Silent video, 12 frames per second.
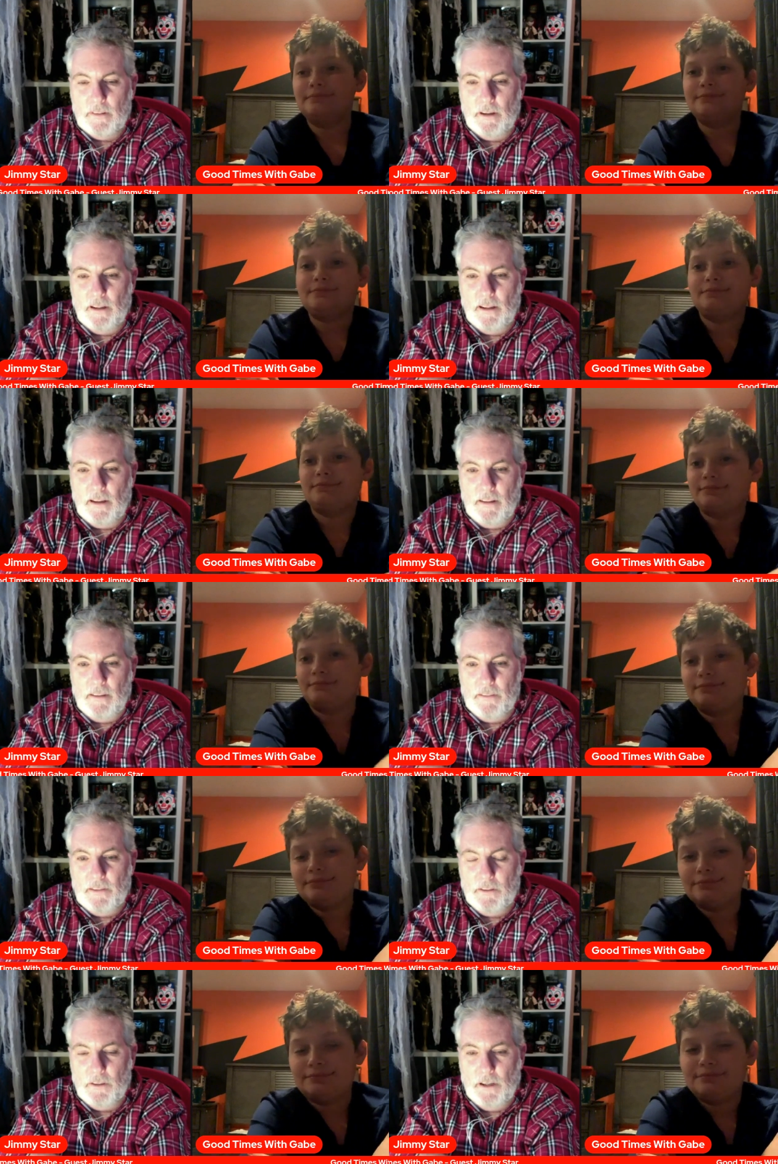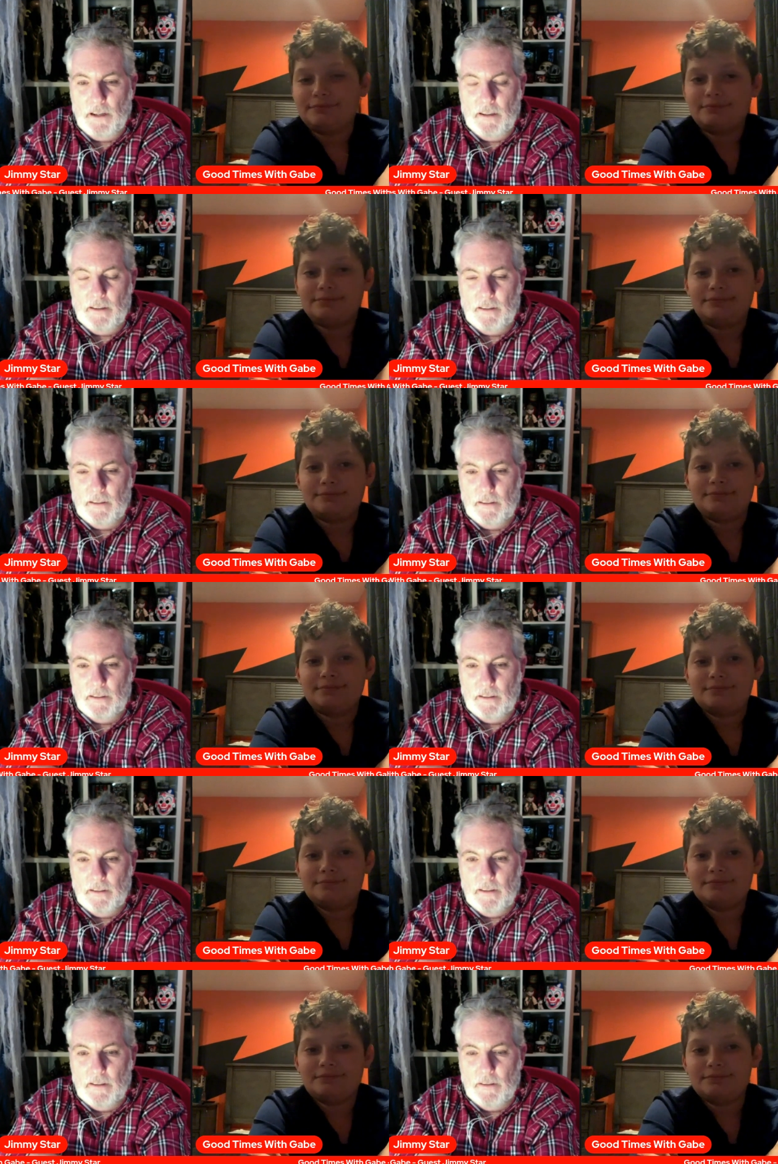Speaker 1: I like love it. Okay.
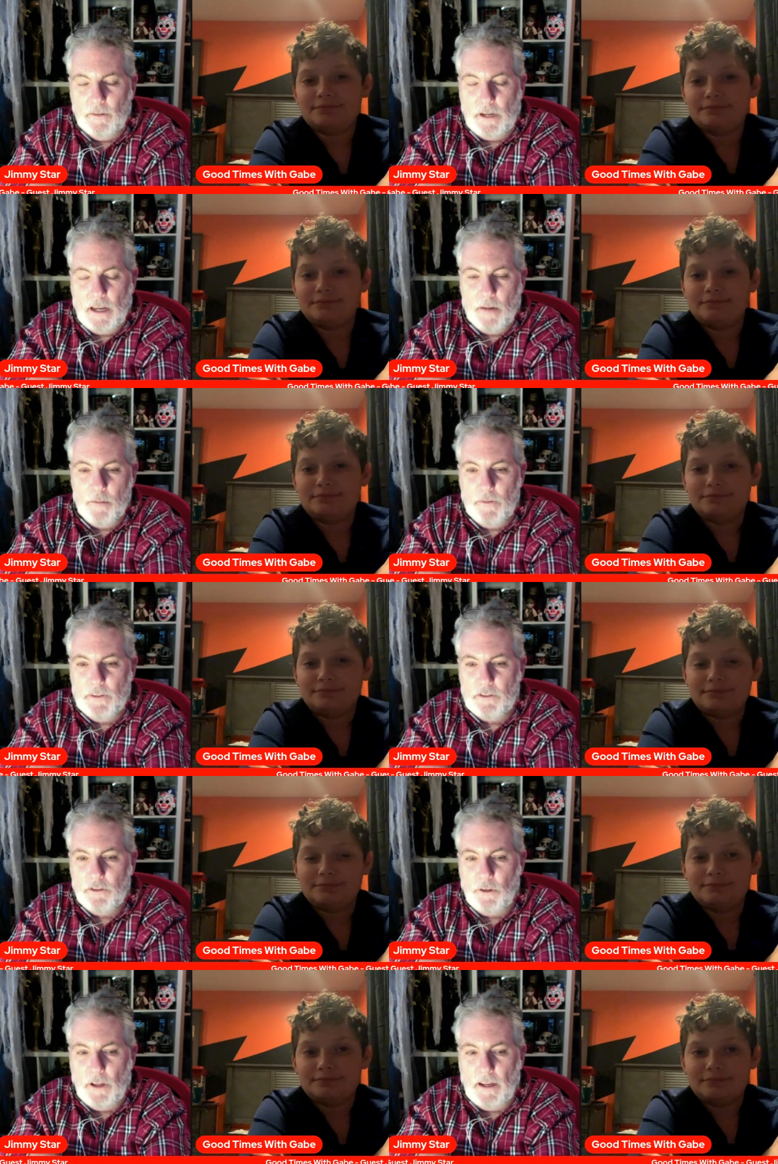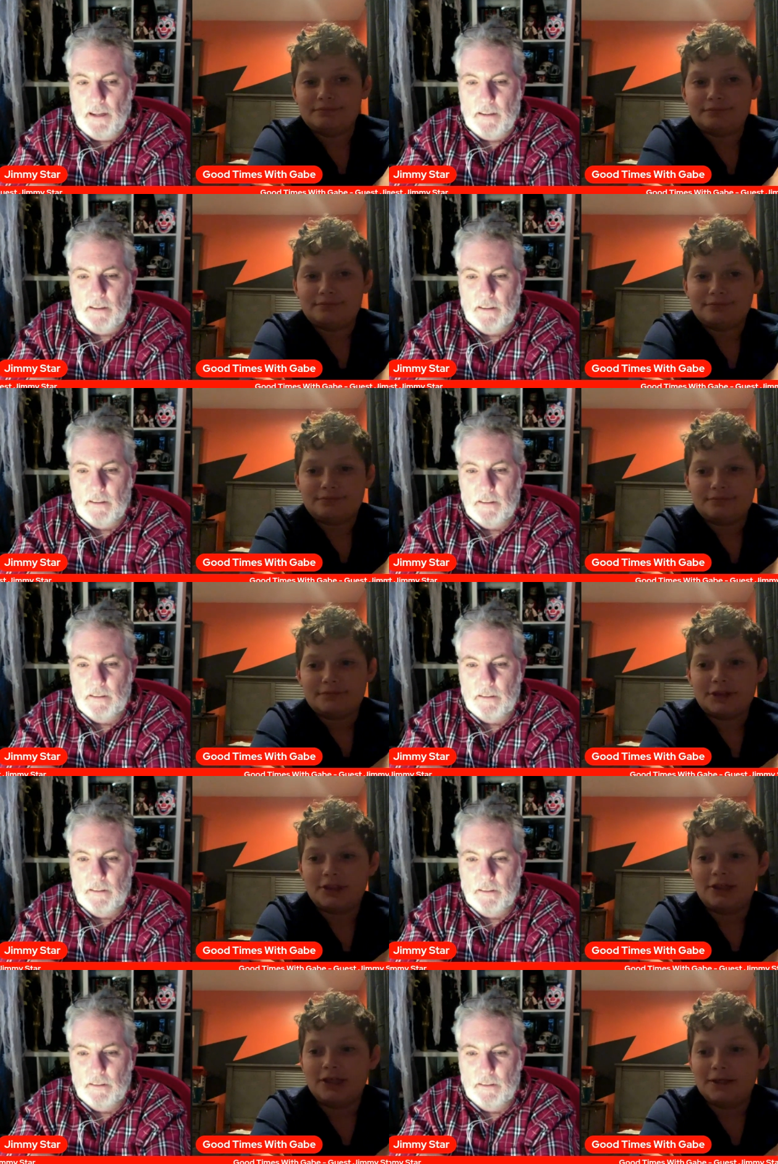What kind of movies do you like?
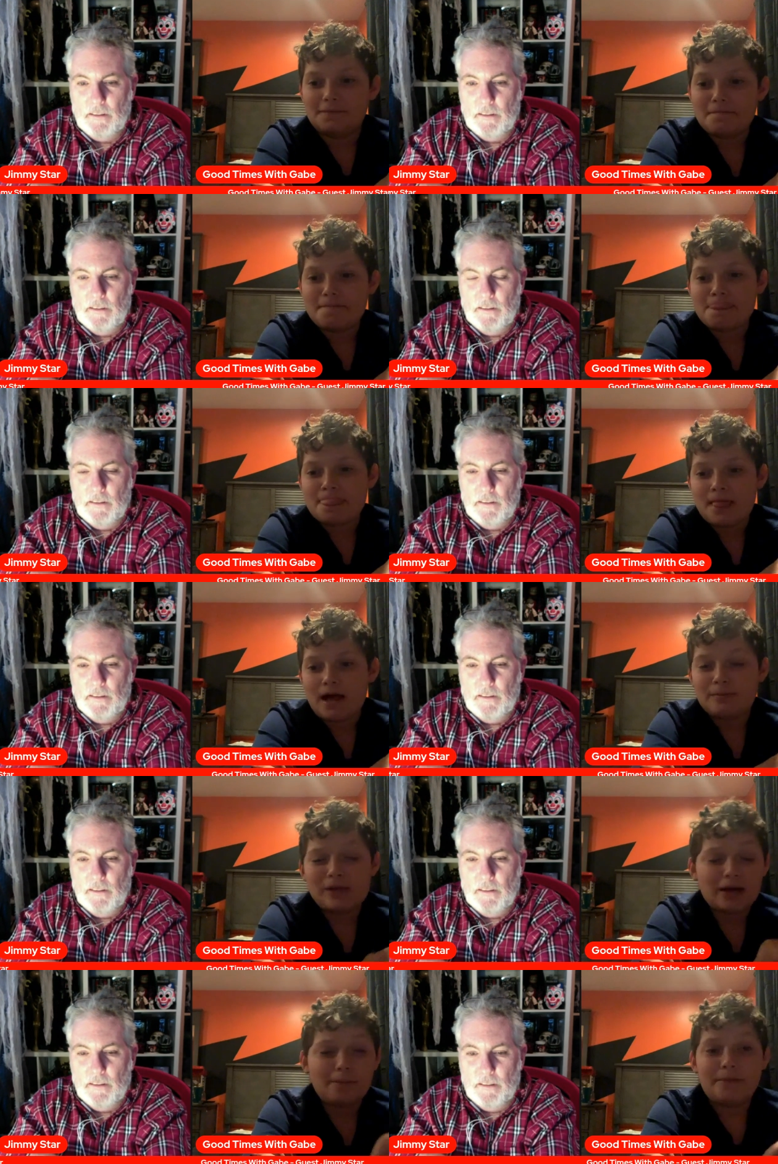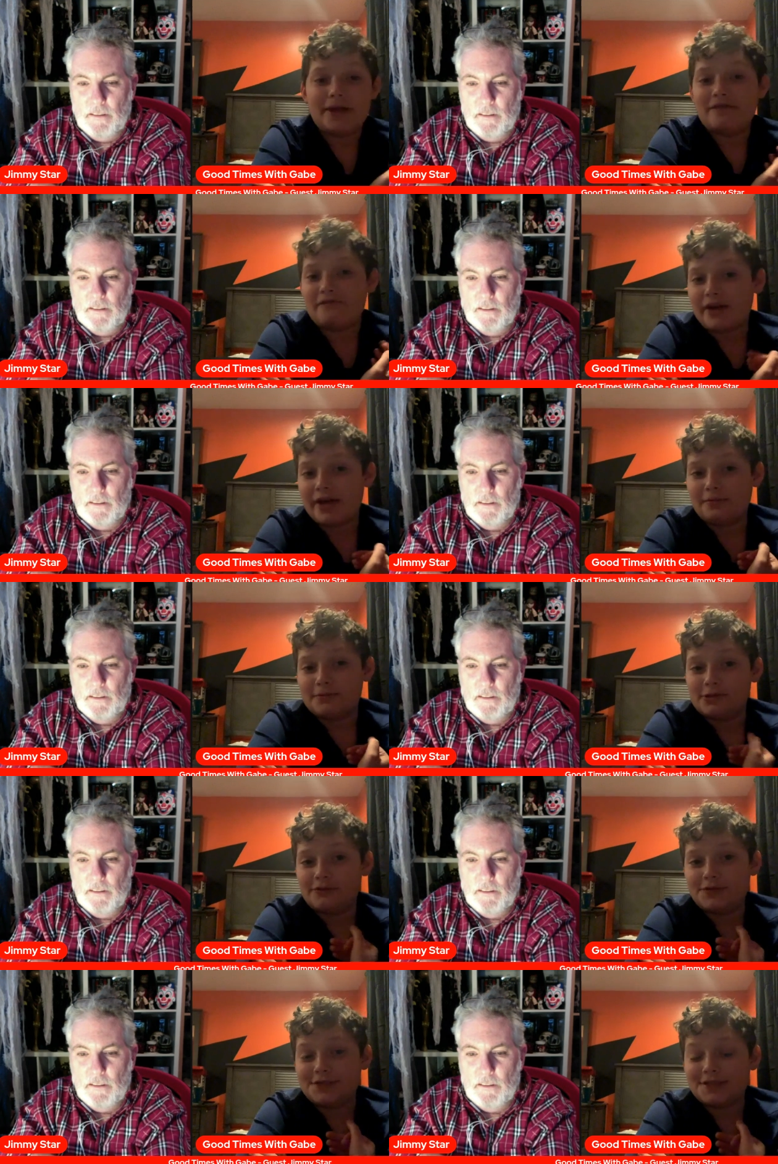
Speaker 2: I'm not a big fan of
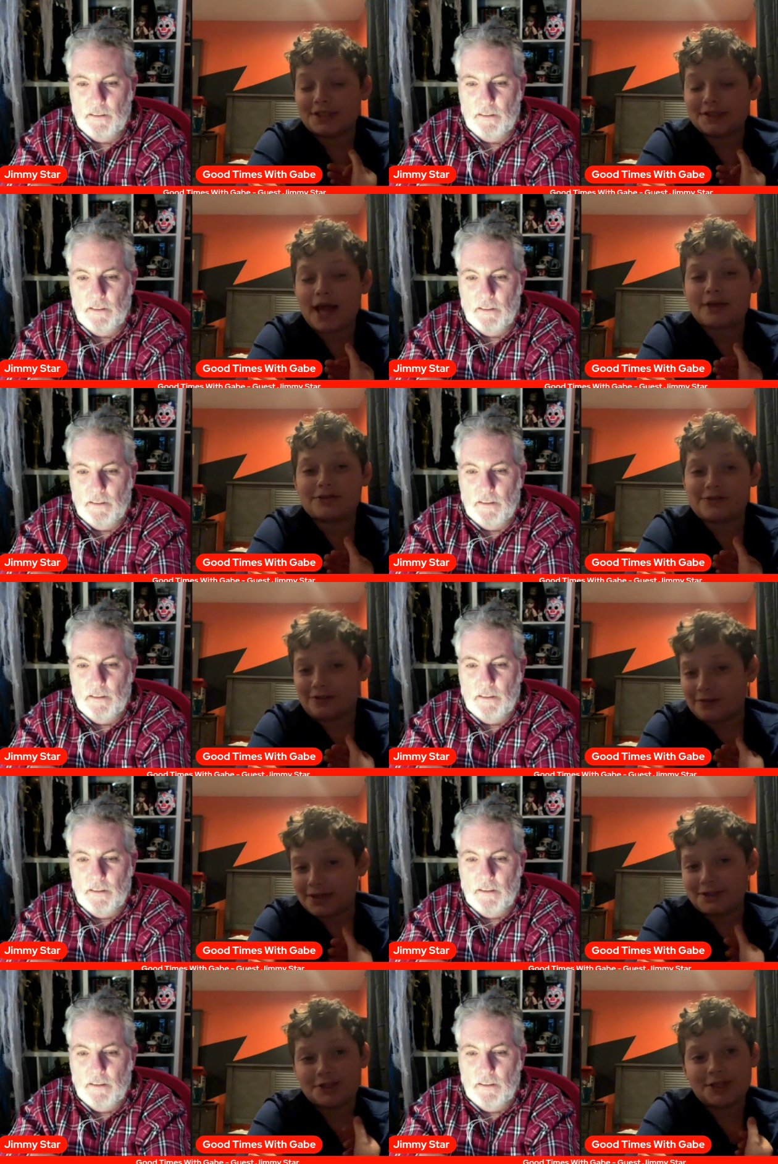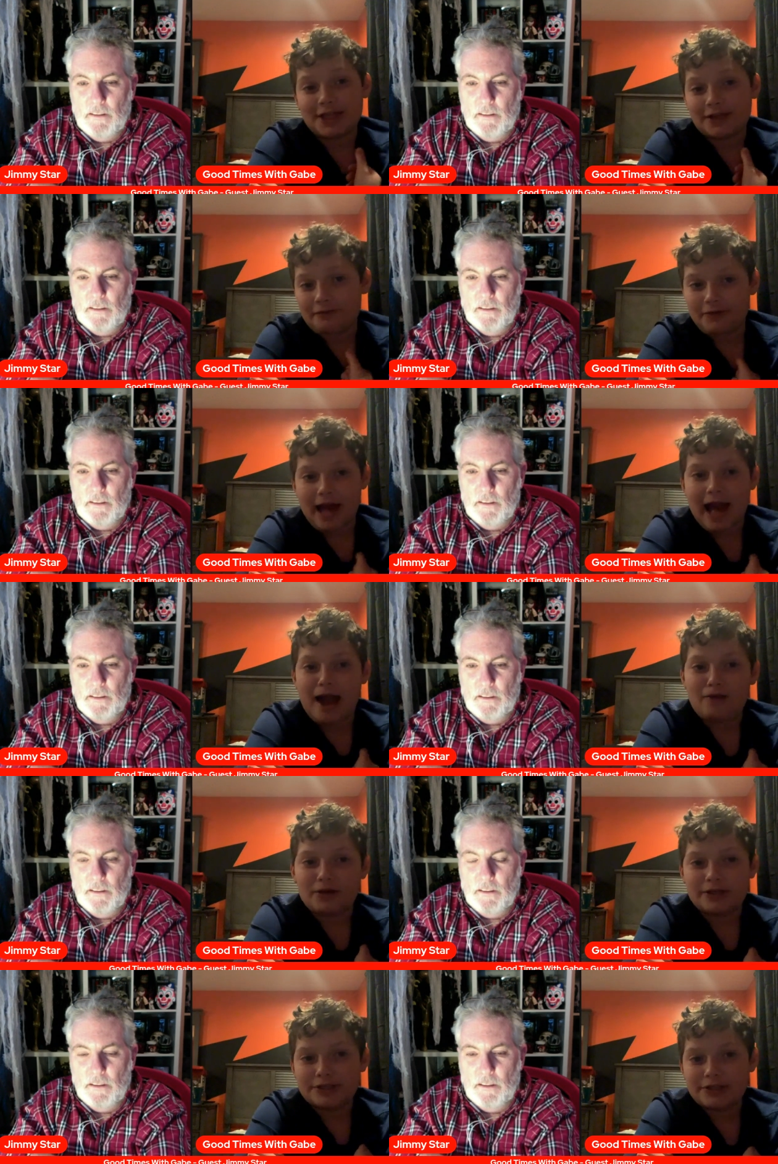movies because I just don't like sitting for
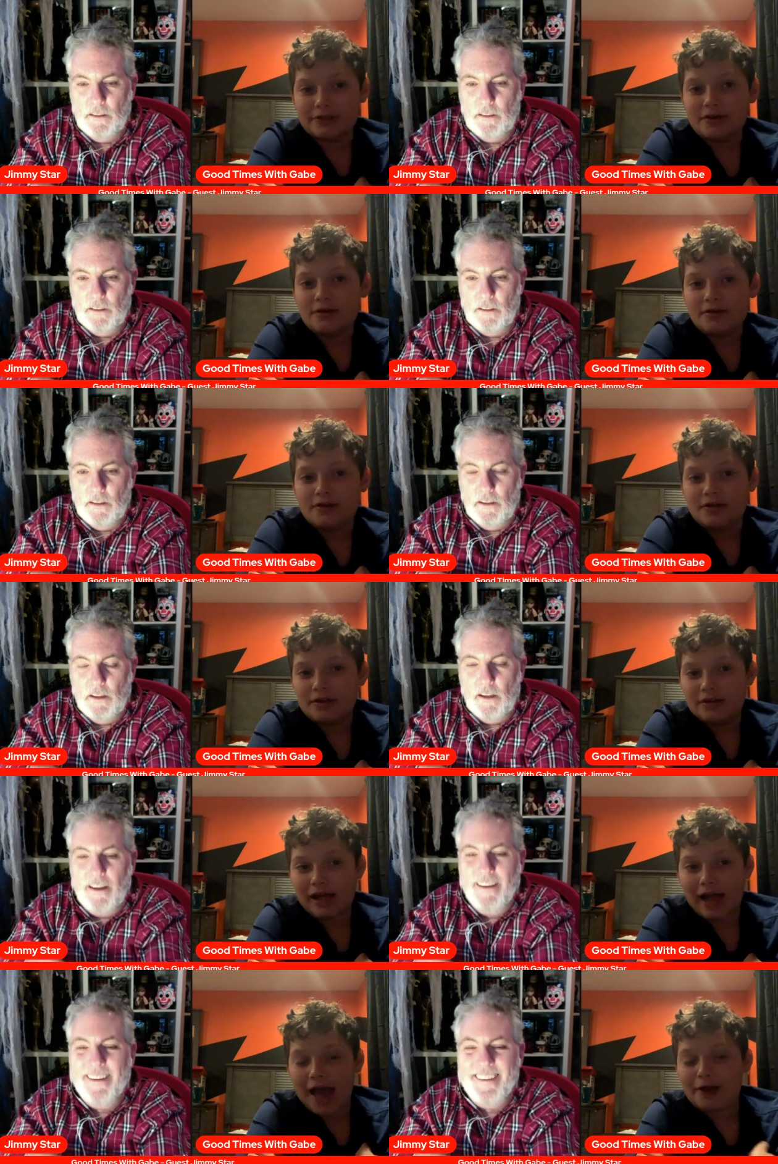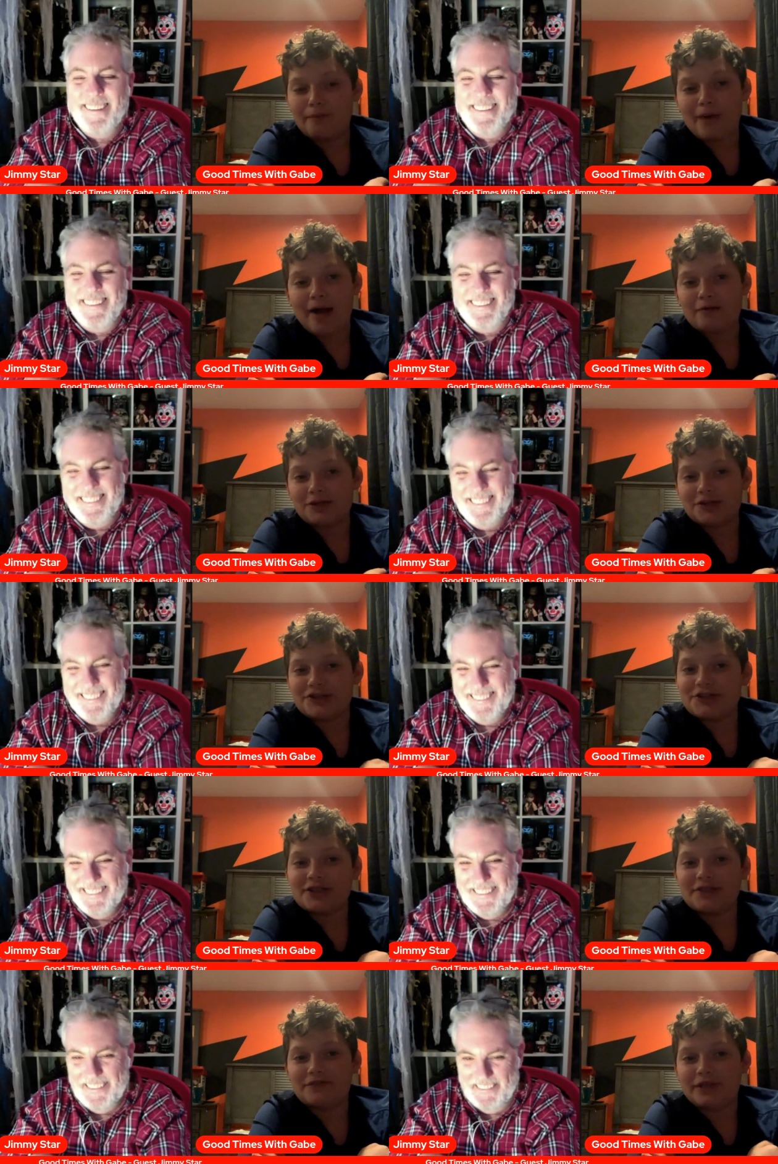hours. Like I don't mind when it's
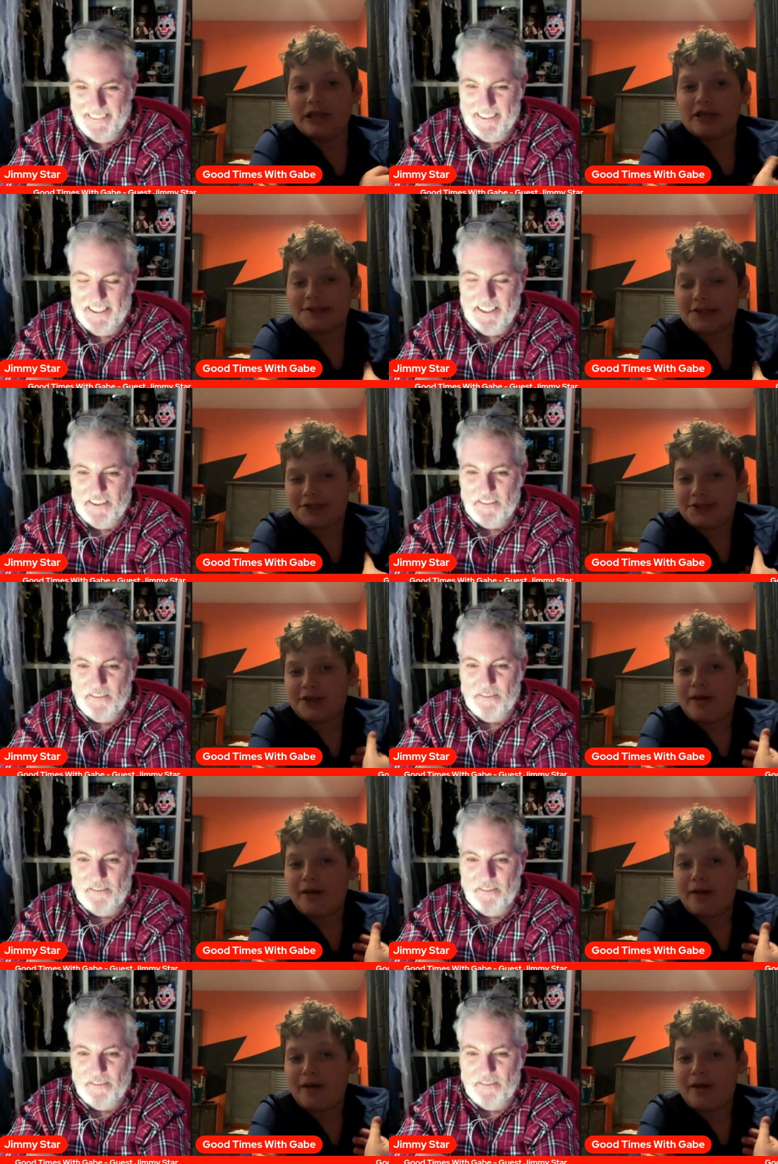TV because it's